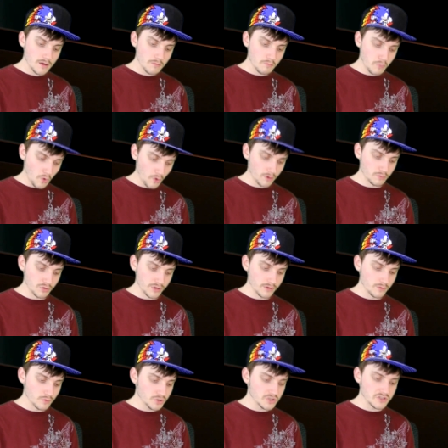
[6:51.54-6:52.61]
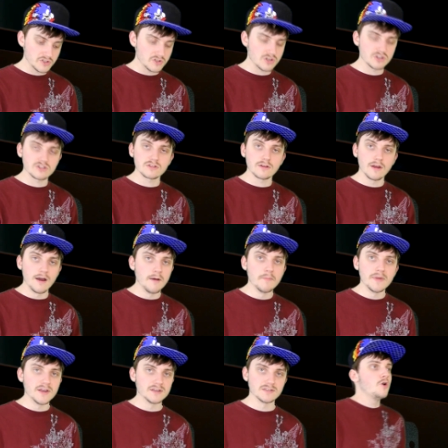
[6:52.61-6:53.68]
portably, which is just
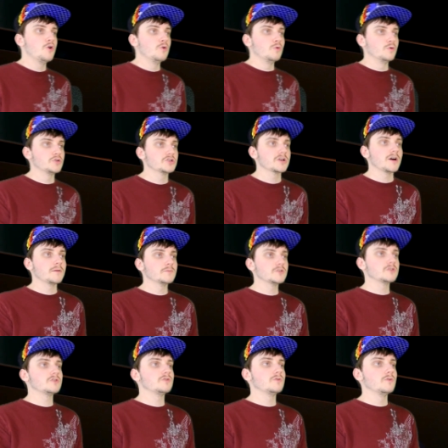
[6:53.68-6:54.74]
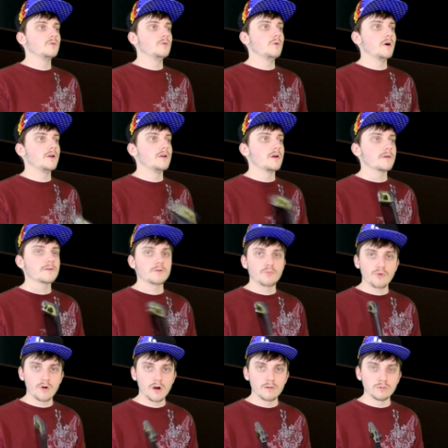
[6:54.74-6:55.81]
amazing. Which comes to another
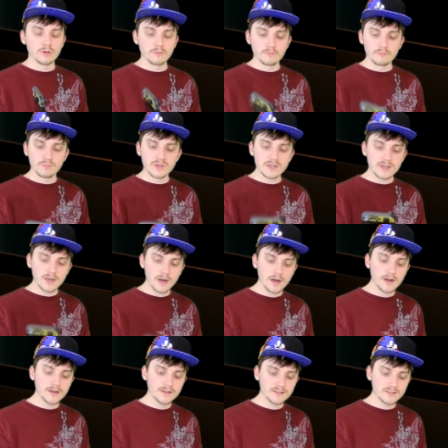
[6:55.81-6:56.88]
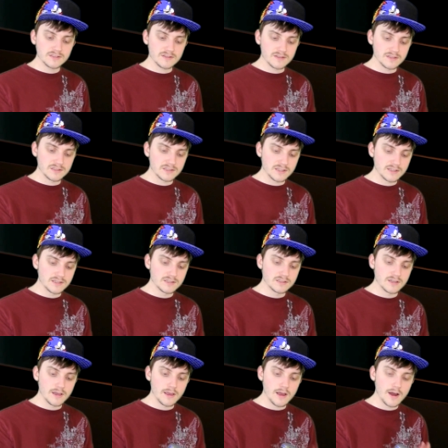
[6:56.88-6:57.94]
problem. Because this
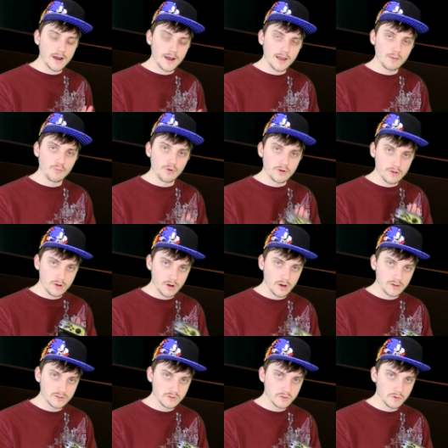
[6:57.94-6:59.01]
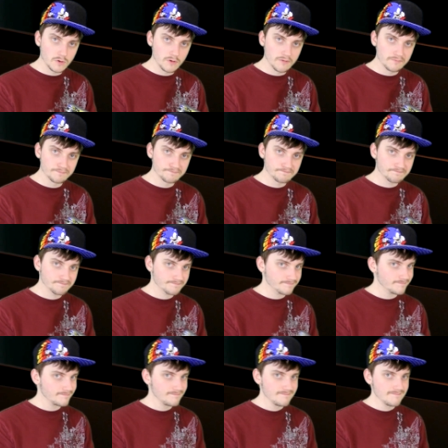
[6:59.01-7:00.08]
is a hybrid console,
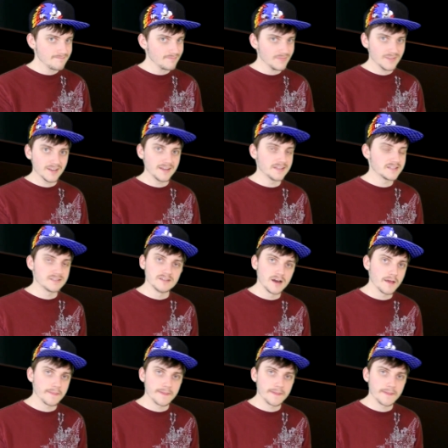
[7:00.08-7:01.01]
it's not